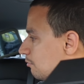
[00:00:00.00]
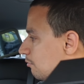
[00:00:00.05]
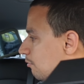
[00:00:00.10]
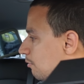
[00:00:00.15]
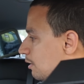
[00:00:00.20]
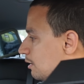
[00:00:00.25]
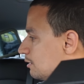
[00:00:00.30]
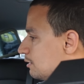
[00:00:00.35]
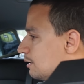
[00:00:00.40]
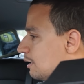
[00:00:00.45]

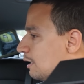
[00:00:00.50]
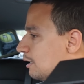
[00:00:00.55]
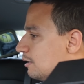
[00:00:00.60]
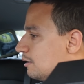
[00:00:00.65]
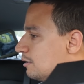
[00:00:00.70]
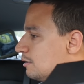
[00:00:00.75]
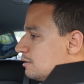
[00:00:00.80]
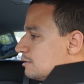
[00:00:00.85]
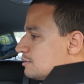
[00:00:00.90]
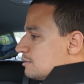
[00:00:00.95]
what that
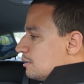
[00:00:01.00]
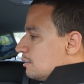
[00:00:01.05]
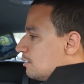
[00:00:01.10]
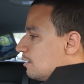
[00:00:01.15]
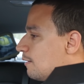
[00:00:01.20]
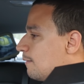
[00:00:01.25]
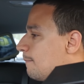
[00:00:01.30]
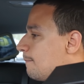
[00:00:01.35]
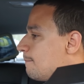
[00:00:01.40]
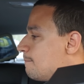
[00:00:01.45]
is
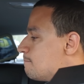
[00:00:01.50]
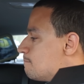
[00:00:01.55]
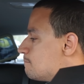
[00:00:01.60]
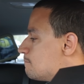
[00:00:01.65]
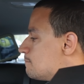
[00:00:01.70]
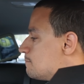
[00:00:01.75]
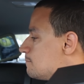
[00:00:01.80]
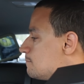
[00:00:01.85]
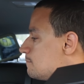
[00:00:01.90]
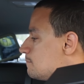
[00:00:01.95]
huh
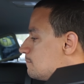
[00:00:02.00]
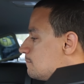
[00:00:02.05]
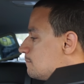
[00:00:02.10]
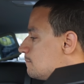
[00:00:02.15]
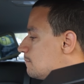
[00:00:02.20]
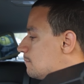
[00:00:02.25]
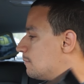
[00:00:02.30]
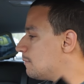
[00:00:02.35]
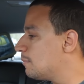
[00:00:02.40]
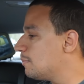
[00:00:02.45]

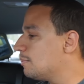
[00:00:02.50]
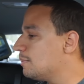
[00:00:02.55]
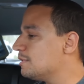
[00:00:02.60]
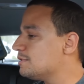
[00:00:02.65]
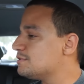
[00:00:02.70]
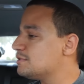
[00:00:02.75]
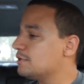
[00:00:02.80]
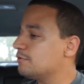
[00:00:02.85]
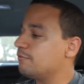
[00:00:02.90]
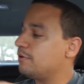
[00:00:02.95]

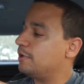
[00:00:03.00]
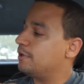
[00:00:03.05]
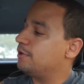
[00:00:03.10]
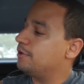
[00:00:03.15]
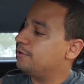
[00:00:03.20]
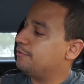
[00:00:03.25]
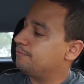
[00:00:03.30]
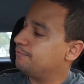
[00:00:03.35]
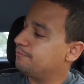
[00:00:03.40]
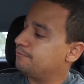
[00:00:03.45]
this thing right
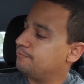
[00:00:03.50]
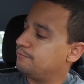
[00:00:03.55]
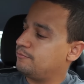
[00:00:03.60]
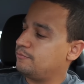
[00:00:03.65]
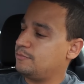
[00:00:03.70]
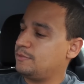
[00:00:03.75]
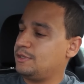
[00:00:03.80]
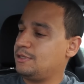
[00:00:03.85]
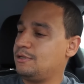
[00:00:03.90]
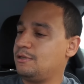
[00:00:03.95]
here
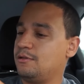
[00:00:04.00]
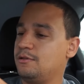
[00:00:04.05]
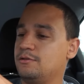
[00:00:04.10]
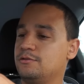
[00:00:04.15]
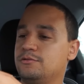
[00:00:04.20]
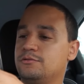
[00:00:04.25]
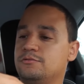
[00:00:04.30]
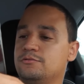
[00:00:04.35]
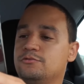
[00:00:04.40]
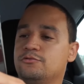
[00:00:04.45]

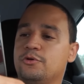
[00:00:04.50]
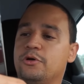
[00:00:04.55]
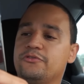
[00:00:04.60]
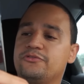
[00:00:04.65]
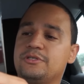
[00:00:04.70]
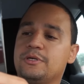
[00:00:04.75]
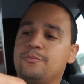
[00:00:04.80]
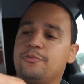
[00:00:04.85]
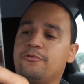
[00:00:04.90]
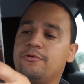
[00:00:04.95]
12
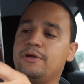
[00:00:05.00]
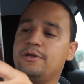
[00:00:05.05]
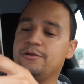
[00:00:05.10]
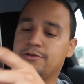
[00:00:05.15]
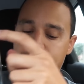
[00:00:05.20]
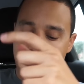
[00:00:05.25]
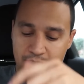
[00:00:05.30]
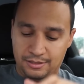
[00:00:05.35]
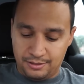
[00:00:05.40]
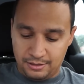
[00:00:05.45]

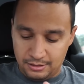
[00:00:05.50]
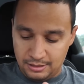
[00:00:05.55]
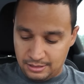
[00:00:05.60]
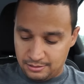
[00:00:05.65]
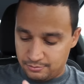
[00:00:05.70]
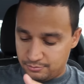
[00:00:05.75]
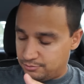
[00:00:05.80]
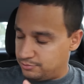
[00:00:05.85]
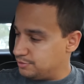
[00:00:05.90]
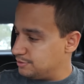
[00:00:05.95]
separators I think
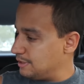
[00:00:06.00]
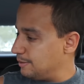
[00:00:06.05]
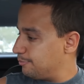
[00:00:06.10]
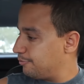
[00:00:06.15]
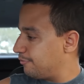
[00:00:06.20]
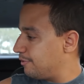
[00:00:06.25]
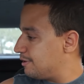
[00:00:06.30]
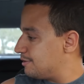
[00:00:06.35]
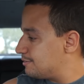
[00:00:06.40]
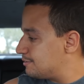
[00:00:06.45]
that
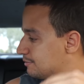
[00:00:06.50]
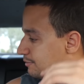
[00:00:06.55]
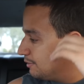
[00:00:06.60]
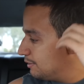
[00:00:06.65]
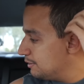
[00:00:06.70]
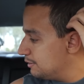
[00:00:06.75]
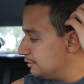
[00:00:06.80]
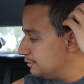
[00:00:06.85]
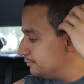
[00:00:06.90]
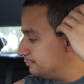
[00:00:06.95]
separates
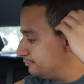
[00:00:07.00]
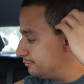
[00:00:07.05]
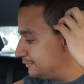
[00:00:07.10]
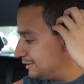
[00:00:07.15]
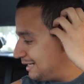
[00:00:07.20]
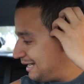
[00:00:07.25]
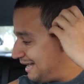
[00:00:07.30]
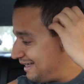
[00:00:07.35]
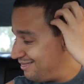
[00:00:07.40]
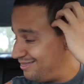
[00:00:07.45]
the
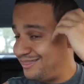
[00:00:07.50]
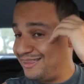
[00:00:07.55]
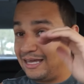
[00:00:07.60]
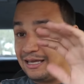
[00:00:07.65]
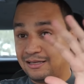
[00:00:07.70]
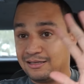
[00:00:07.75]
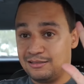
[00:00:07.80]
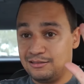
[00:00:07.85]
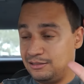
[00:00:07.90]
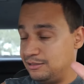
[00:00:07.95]
I
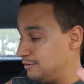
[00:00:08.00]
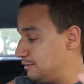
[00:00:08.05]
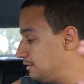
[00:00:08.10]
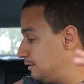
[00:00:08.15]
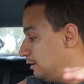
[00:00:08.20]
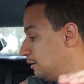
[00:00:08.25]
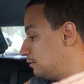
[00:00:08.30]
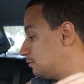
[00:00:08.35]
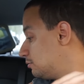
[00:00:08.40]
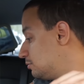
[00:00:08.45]
think I
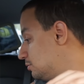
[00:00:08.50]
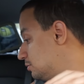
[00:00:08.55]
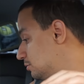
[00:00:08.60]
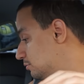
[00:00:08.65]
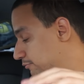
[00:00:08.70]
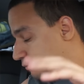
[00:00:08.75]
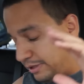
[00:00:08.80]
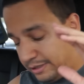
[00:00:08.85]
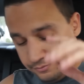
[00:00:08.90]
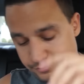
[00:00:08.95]
think
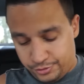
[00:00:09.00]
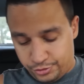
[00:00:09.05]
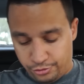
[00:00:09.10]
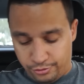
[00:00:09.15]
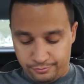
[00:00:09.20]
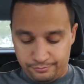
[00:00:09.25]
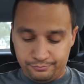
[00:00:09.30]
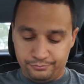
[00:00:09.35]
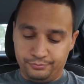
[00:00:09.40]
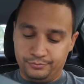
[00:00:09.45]
right
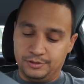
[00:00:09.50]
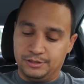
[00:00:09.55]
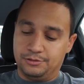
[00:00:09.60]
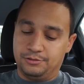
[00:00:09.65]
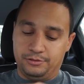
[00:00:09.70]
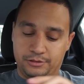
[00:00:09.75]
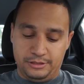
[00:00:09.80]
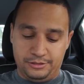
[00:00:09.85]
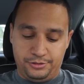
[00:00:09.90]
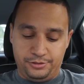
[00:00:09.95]
sure
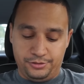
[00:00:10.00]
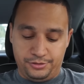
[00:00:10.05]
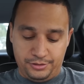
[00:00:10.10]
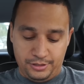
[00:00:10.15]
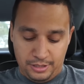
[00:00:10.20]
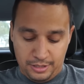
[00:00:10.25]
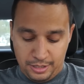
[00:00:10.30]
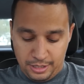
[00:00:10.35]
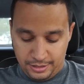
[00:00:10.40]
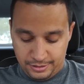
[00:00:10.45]
let's, let's just
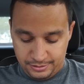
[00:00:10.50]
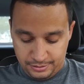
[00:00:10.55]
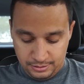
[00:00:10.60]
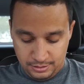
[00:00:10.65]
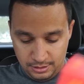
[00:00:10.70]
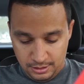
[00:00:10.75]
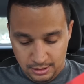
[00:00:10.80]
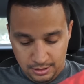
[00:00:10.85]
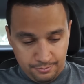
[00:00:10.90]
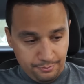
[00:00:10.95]
say yes
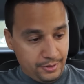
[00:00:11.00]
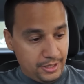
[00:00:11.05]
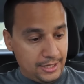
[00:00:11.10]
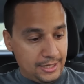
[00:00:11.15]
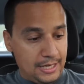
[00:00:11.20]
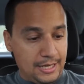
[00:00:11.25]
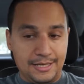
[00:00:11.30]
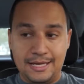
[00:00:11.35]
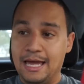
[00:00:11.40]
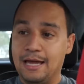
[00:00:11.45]

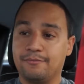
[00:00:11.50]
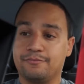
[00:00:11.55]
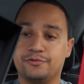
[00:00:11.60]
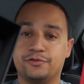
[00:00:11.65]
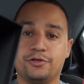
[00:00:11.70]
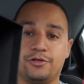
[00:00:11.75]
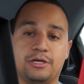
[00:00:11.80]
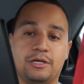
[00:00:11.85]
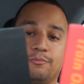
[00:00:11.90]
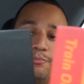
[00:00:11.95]
but uh, yeah so you